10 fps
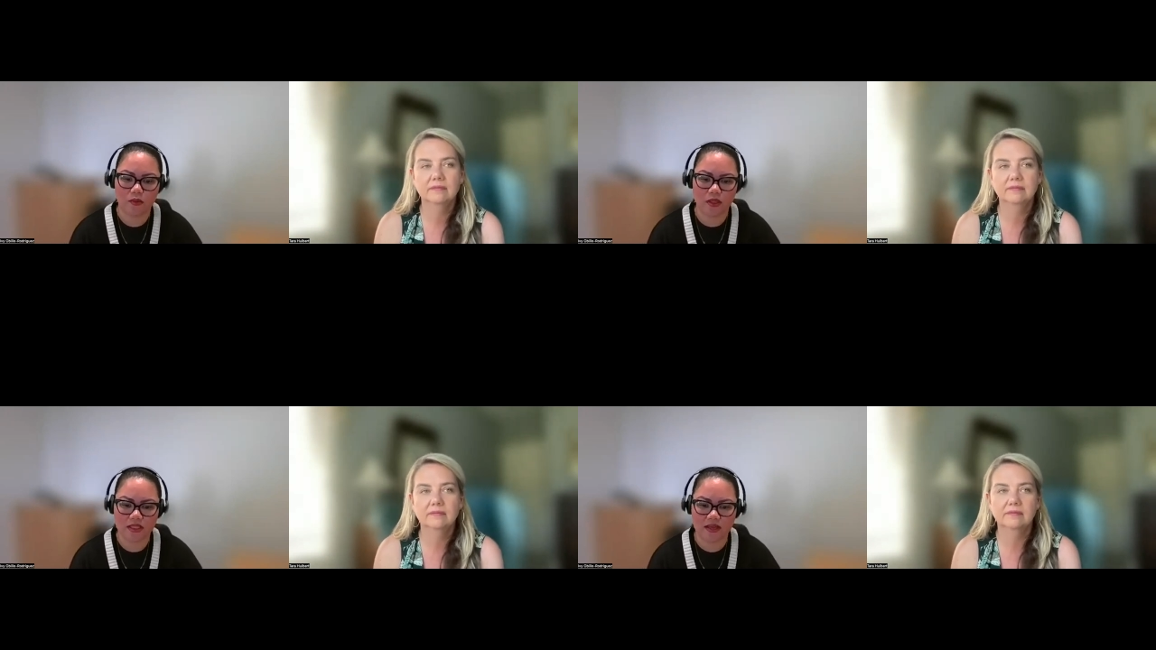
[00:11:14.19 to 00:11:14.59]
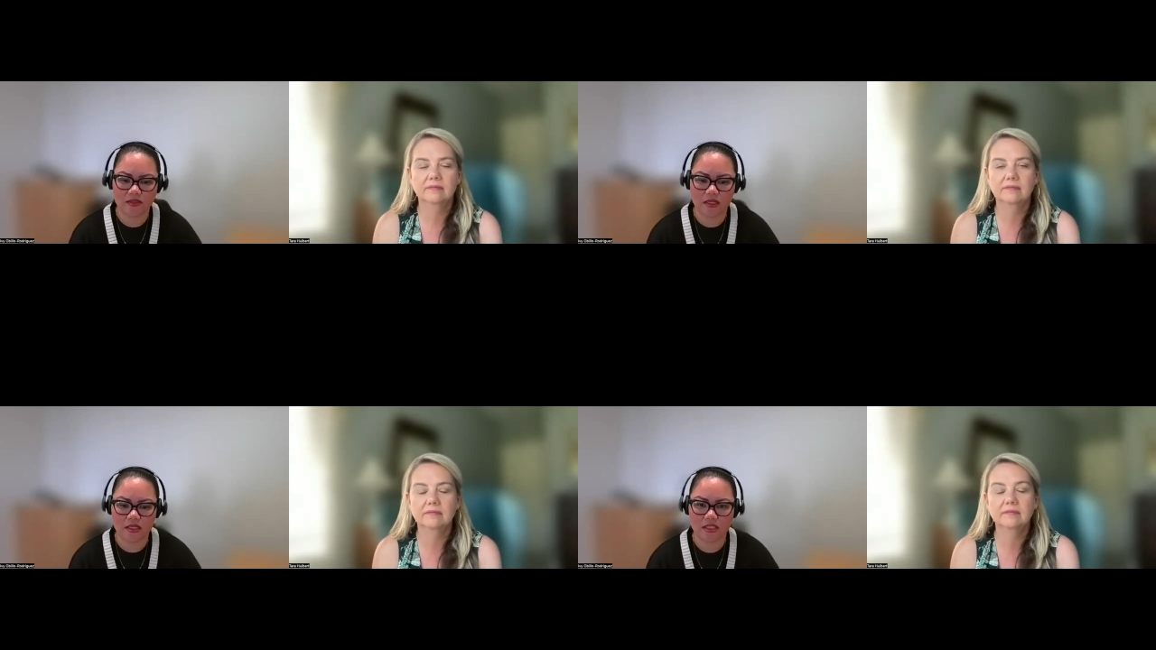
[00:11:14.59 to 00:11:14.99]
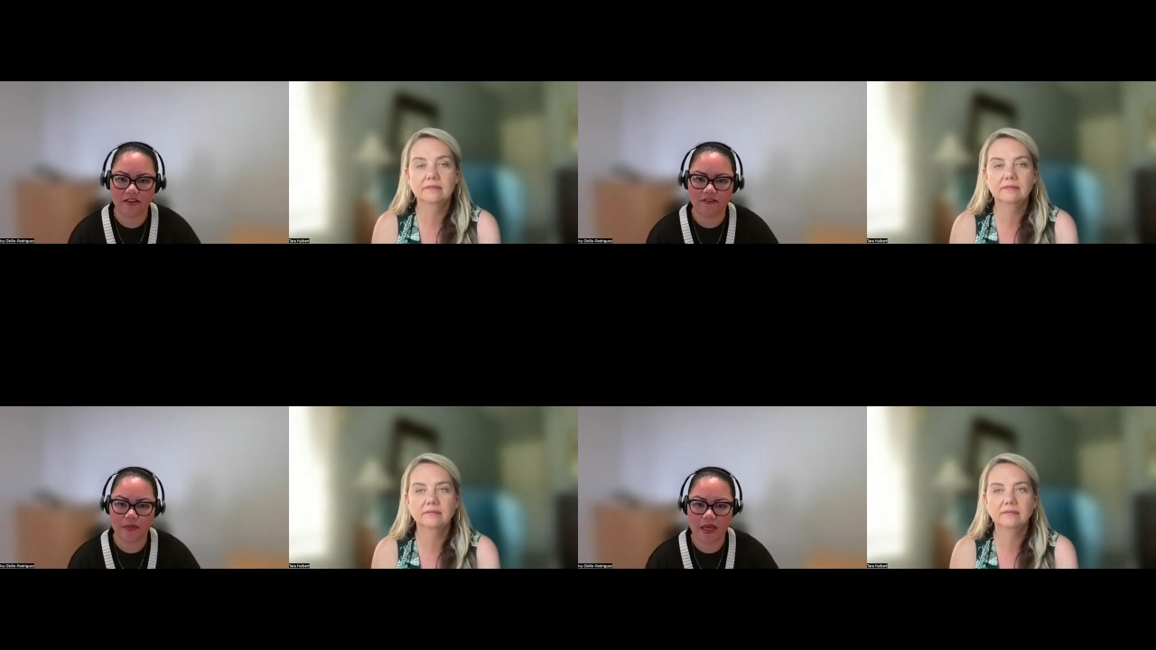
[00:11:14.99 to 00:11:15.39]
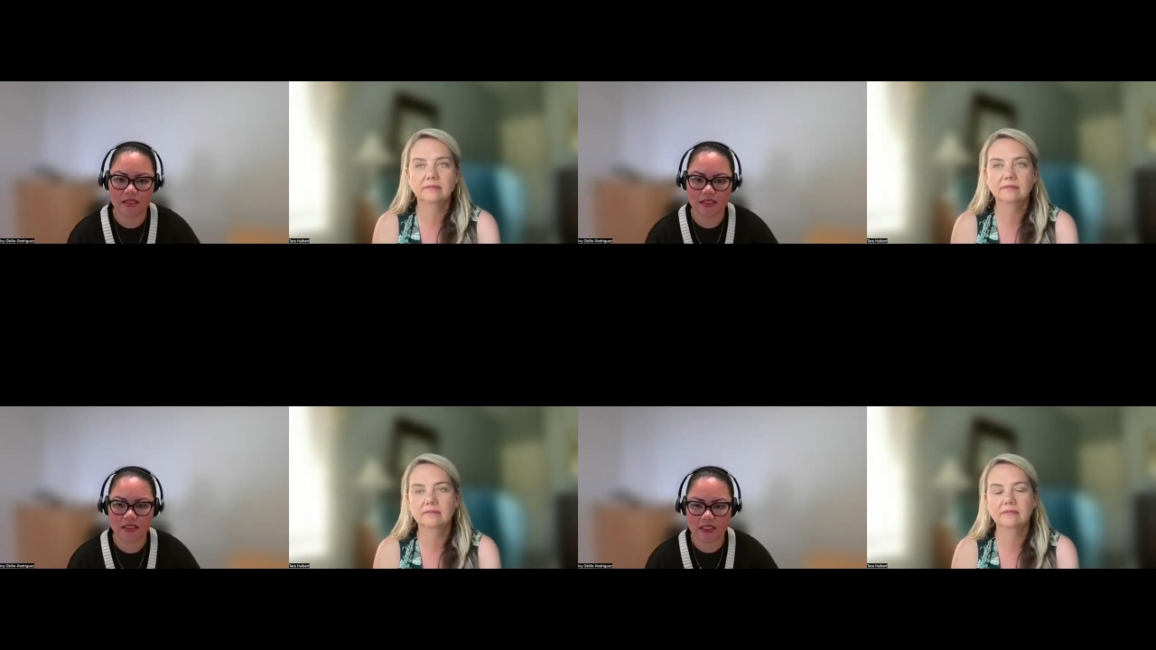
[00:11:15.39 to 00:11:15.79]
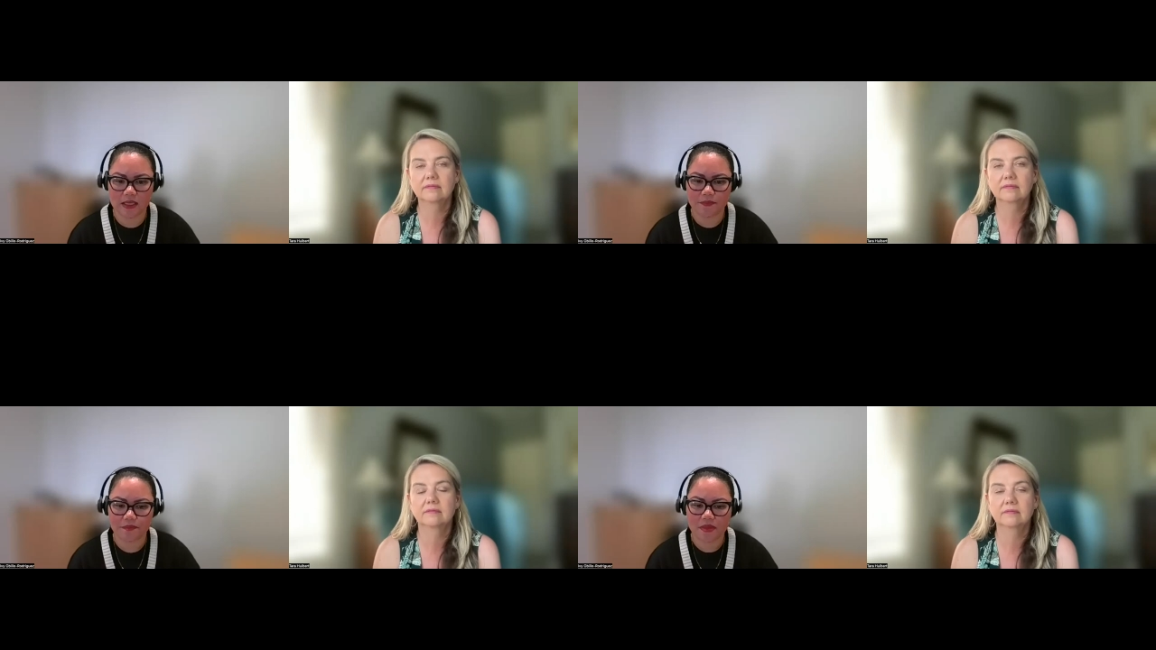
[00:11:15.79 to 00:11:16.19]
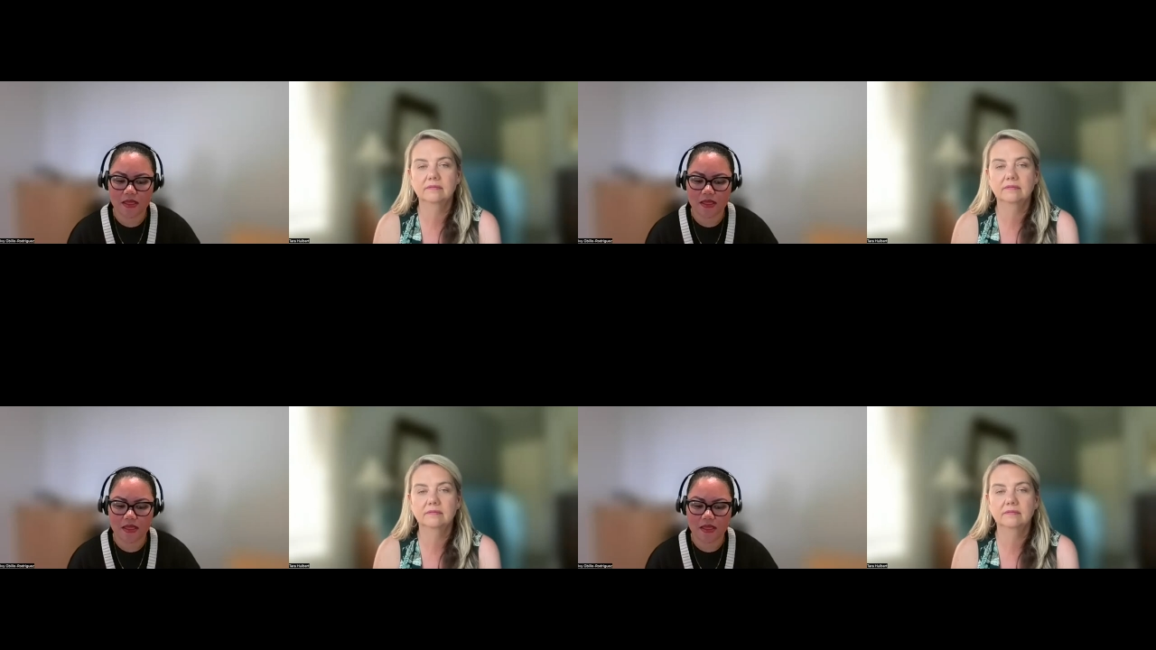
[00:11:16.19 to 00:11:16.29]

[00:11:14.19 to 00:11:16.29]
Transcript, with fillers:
Speaker 1: what they've done is they've basically